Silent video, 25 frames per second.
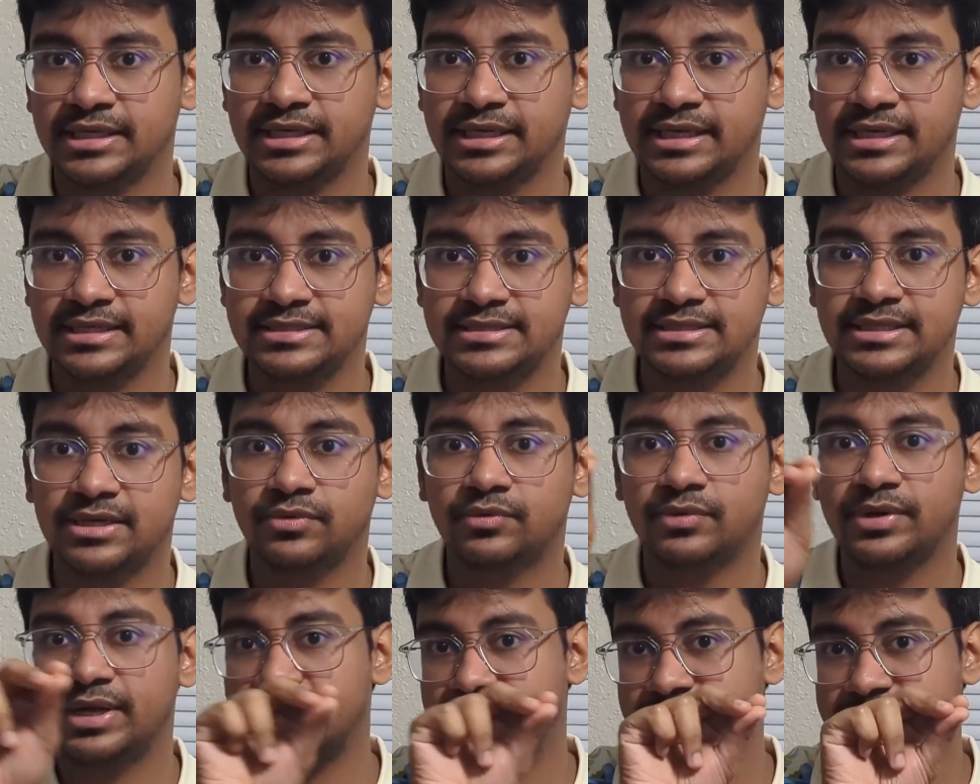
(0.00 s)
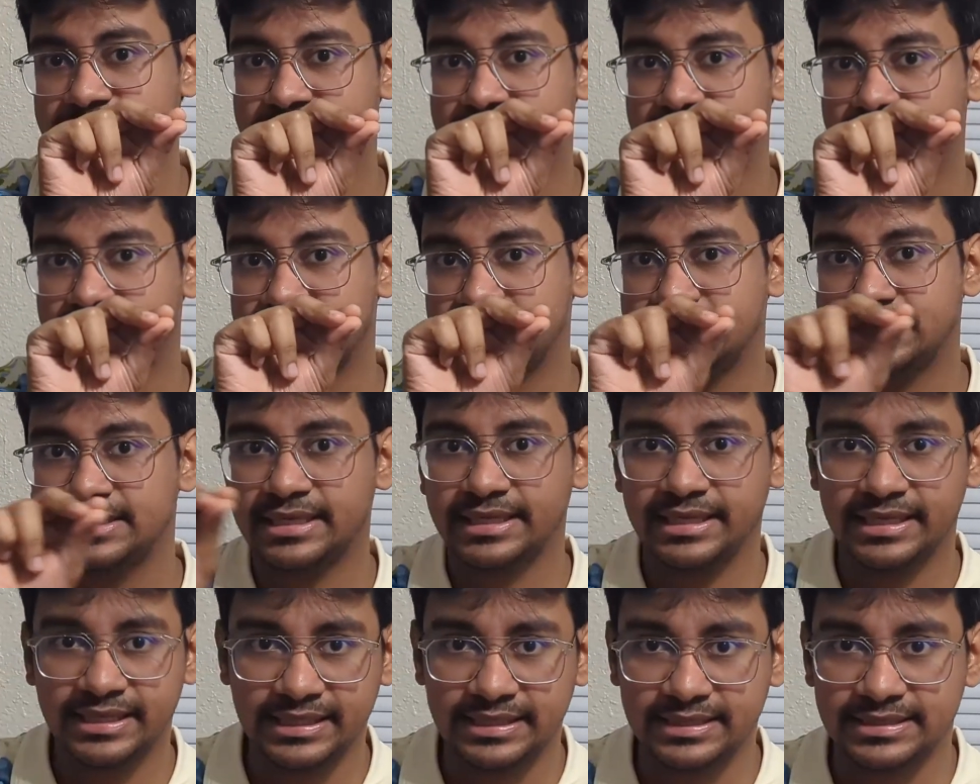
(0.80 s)
it's the west, it's
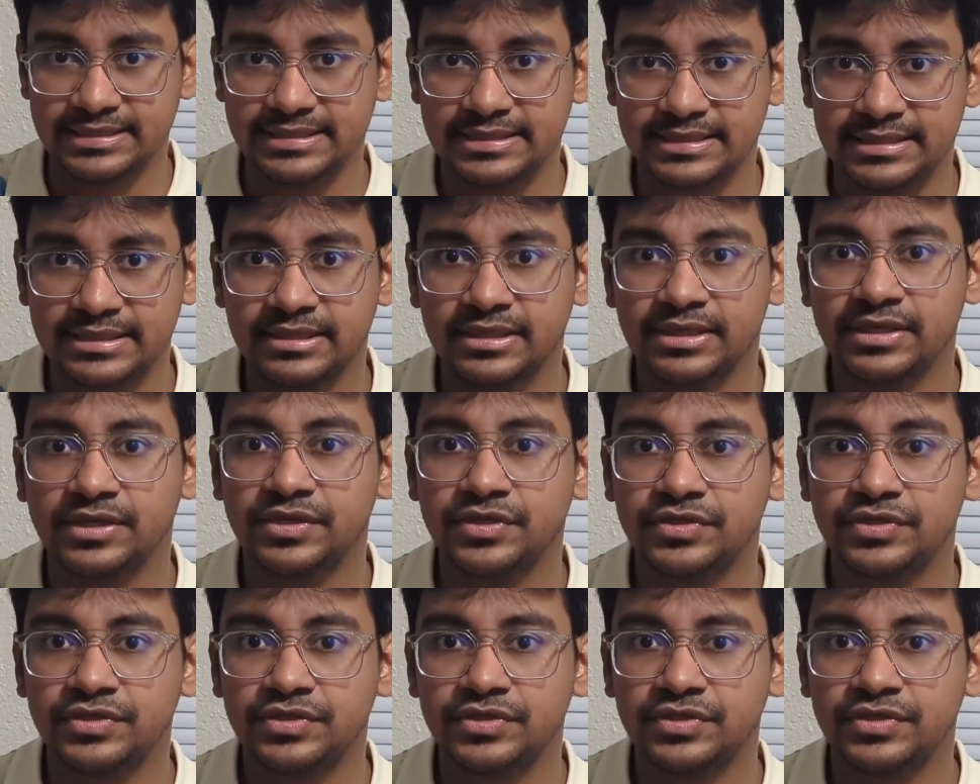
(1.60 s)
the east.